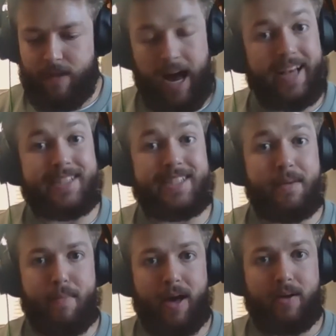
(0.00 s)
ice to
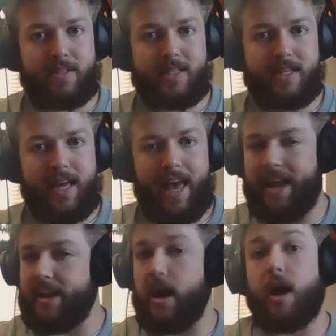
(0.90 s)
melt
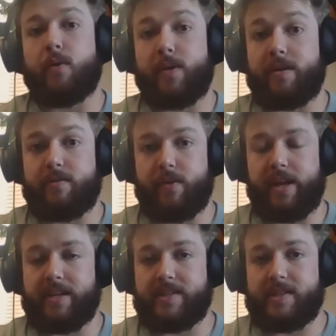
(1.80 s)
and not
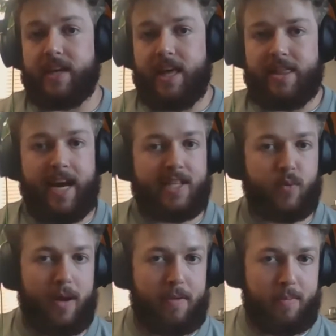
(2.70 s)
refreeze. That's
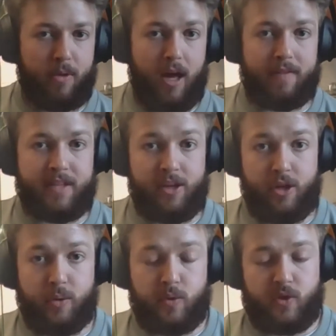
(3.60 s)
why people often
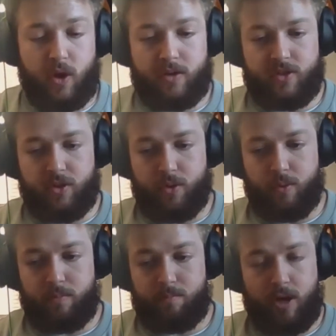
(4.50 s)
use salt to
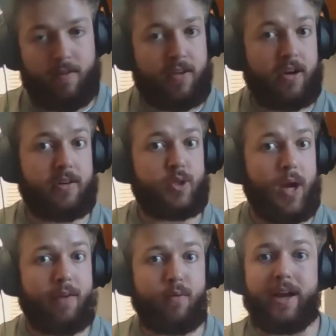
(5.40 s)
cover their
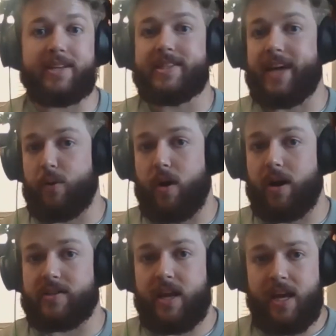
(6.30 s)
driveways,
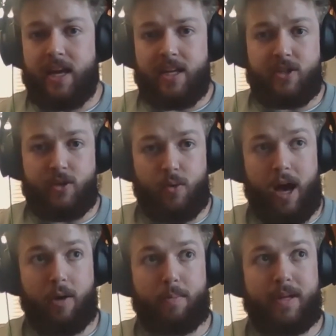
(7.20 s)
sidewalks, to
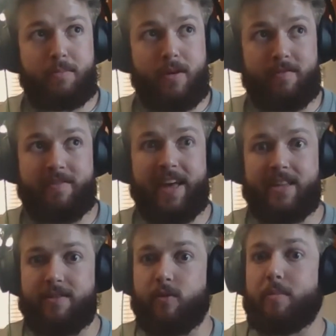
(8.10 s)
help prevent
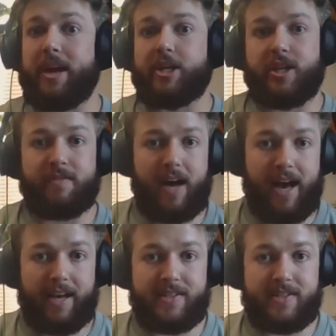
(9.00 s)
the formation of
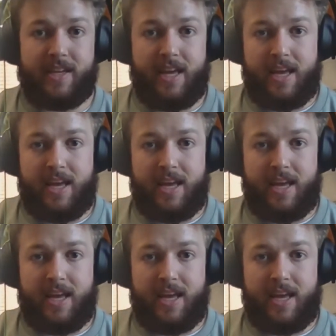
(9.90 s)
ice.